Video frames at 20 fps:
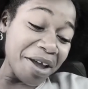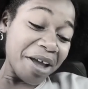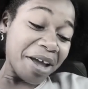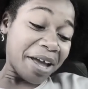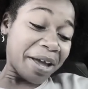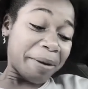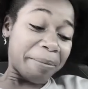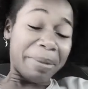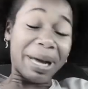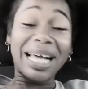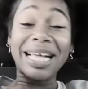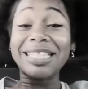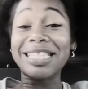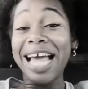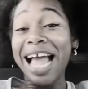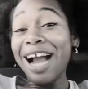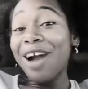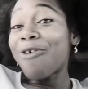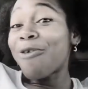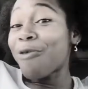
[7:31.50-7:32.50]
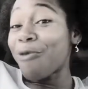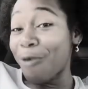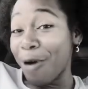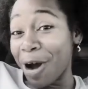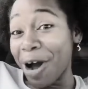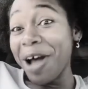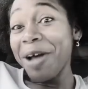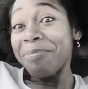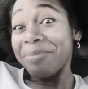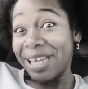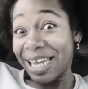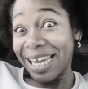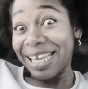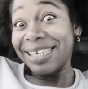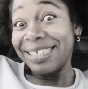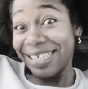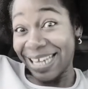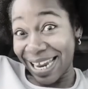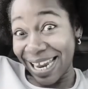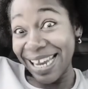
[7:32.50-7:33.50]
Because I grew up getting
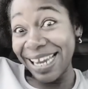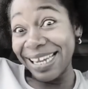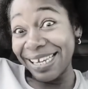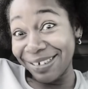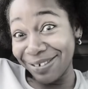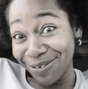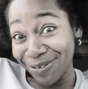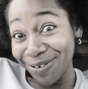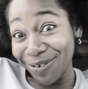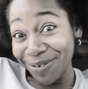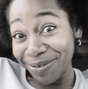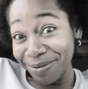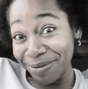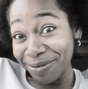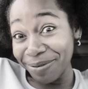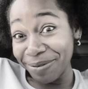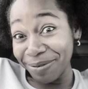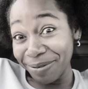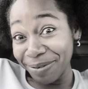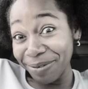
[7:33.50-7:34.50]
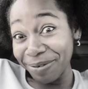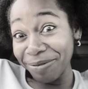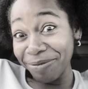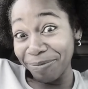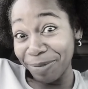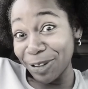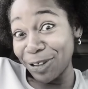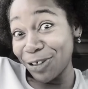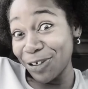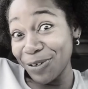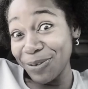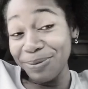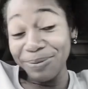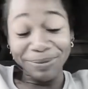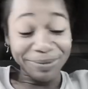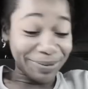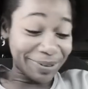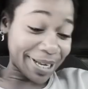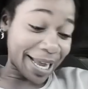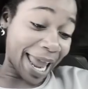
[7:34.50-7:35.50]
teased for shoes,
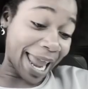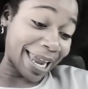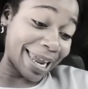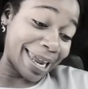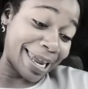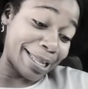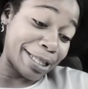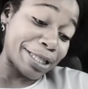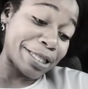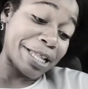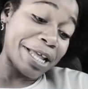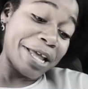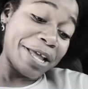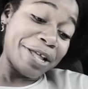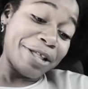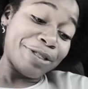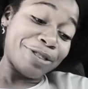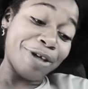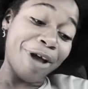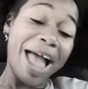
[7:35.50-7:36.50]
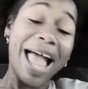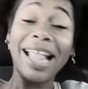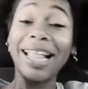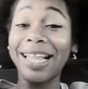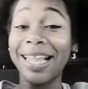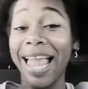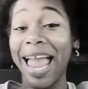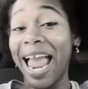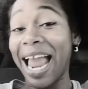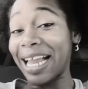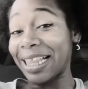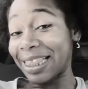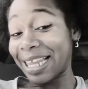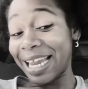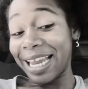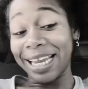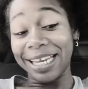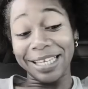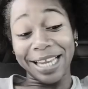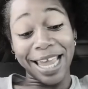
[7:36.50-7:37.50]
I guess. So I
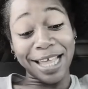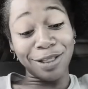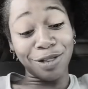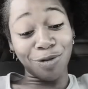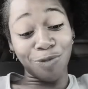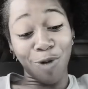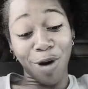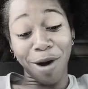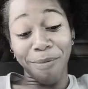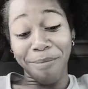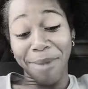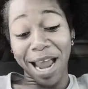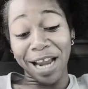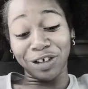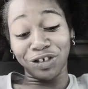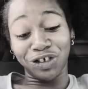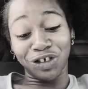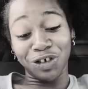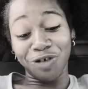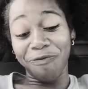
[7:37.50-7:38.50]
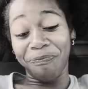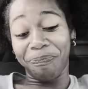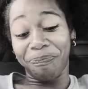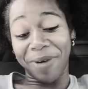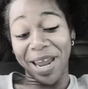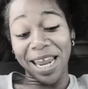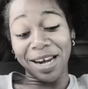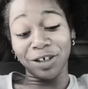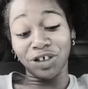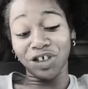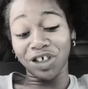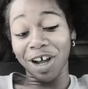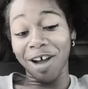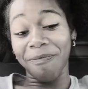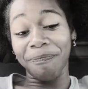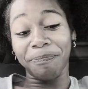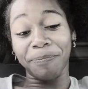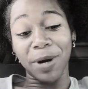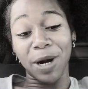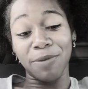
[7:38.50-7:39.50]
think that's where my shoe fetish come
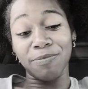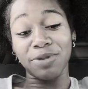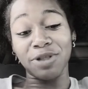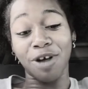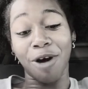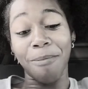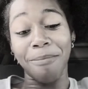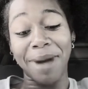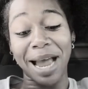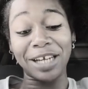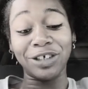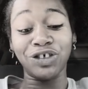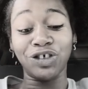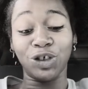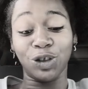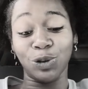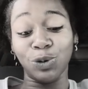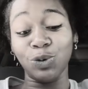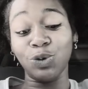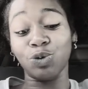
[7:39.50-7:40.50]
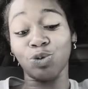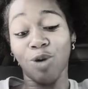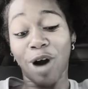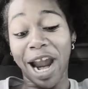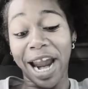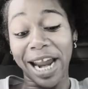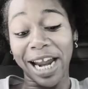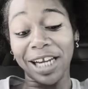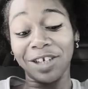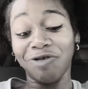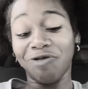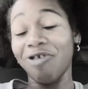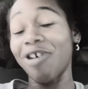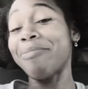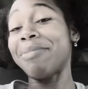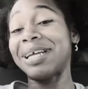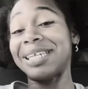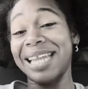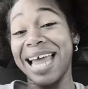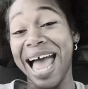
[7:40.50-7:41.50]
from. So my shoes range from
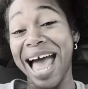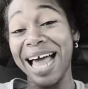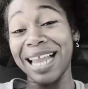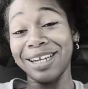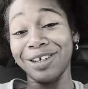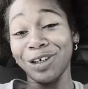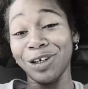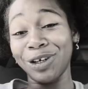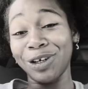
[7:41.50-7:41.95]
$1